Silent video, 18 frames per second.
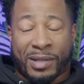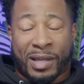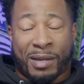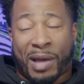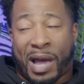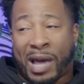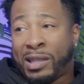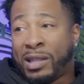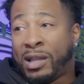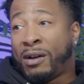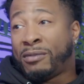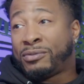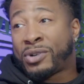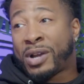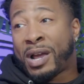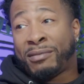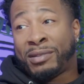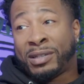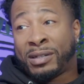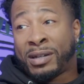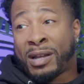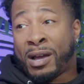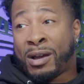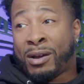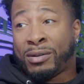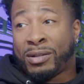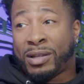I love traveling
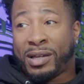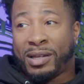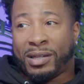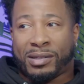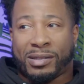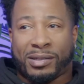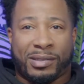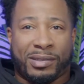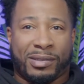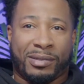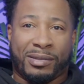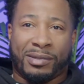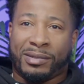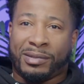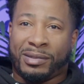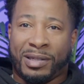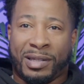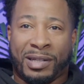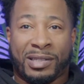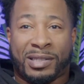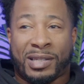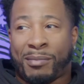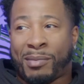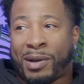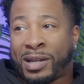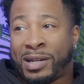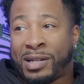now. Like
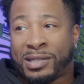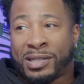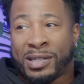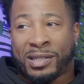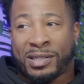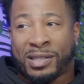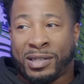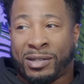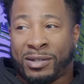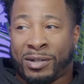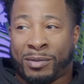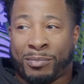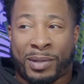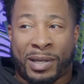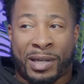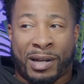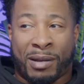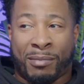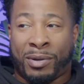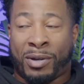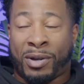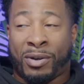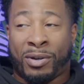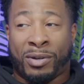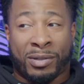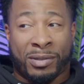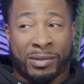anytime I get a chance to get on the plane, I'm
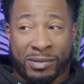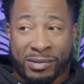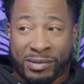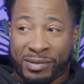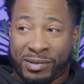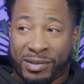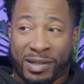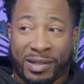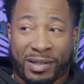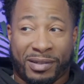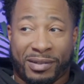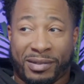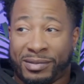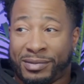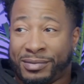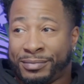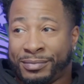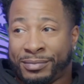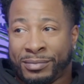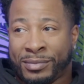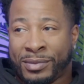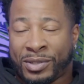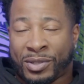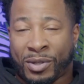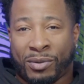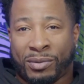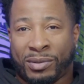gone. Yeah. Like,
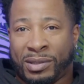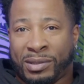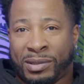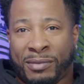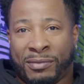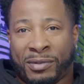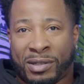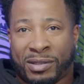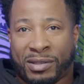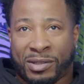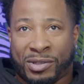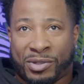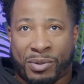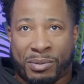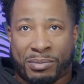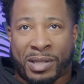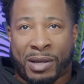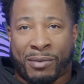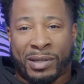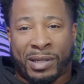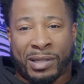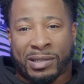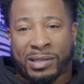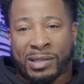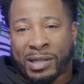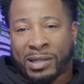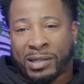so even the, the, trips that we
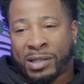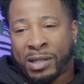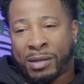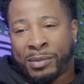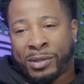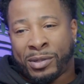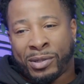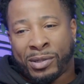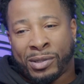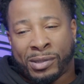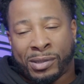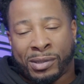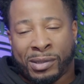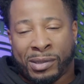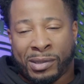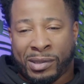get to take the young men on,